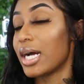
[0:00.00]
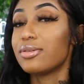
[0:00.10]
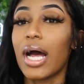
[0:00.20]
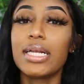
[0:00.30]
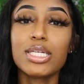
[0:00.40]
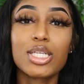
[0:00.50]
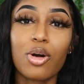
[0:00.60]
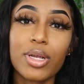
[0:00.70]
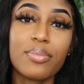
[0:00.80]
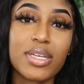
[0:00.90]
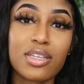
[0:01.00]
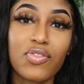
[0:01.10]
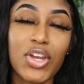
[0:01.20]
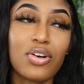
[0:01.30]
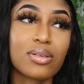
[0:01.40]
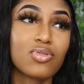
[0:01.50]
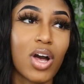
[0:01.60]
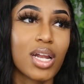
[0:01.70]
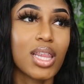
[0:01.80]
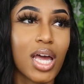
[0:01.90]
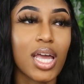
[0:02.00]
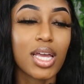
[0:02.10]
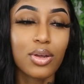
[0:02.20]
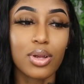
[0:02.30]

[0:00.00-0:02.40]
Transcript: I did so many business videos. I'm trying to like,